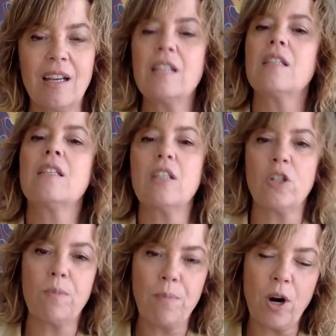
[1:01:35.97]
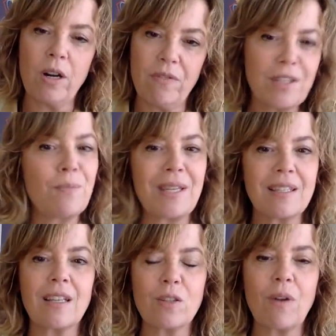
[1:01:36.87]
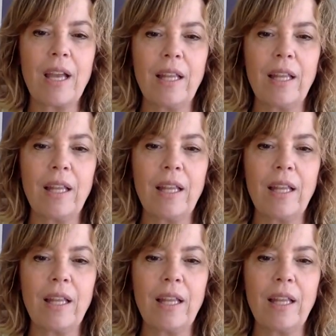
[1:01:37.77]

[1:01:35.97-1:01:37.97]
is such a part of this business, right?